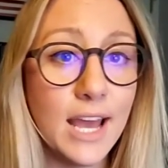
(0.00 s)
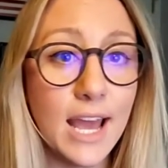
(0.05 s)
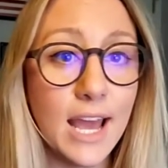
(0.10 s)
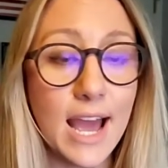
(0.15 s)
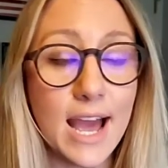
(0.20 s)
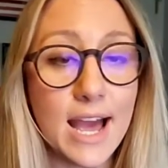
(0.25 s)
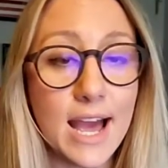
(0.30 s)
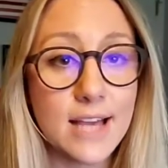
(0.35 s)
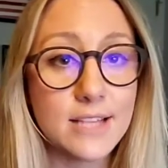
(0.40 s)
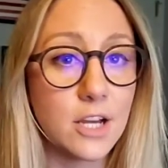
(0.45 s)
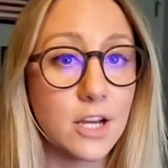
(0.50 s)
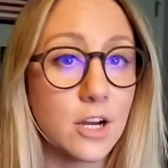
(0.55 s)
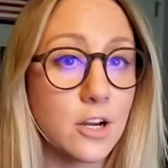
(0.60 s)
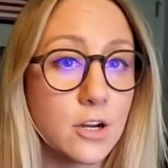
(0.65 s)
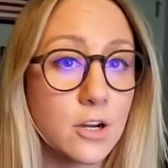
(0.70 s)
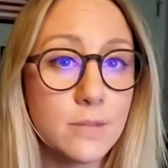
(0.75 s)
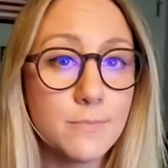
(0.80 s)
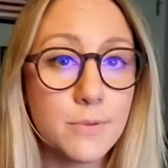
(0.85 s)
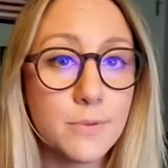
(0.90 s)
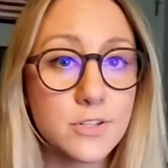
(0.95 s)
as a
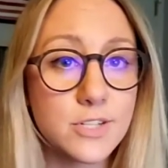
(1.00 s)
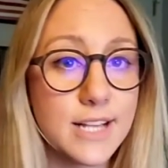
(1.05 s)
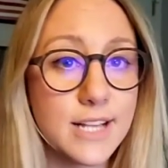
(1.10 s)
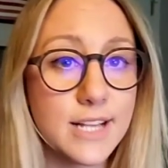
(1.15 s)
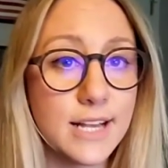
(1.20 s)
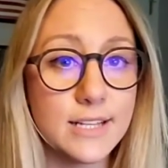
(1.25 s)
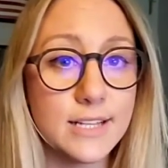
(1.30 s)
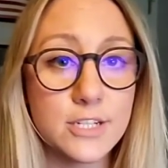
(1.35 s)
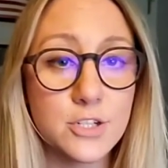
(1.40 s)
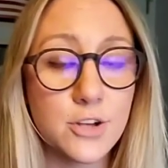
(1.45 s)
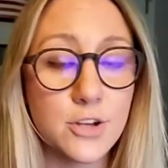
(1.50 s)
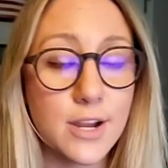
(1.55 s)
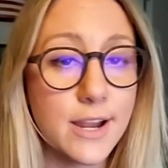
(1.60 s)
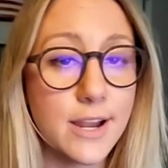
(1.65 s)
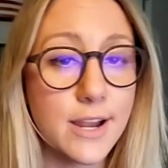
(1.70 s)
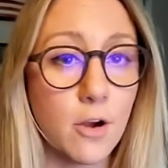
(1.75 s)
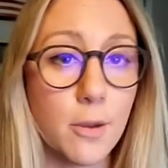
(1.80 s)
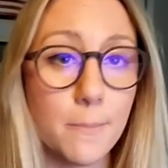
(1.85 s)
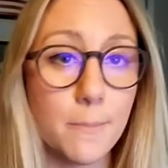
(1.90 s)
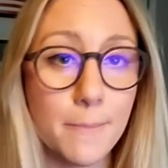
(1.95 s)
good personality trait
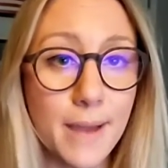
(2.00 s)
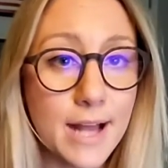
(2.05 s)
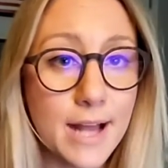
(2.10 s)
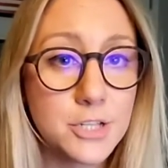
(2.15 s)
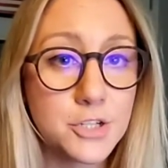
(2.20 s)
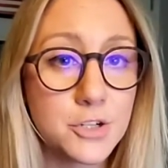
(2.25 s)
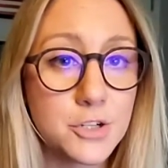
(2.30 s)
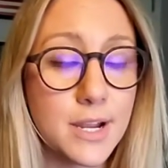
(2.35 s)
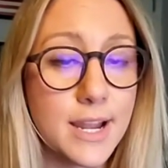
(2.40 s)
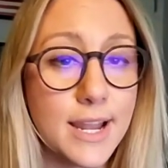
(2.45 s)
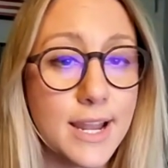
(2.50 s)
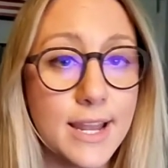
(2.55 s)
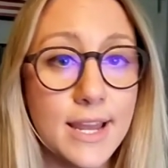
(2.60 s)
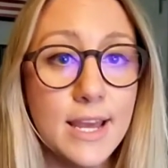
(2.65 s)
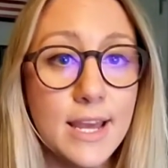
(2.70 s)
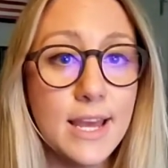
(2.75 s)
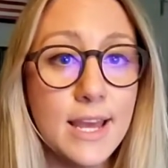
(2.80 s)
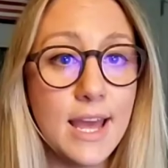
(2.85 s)
or a bad trait.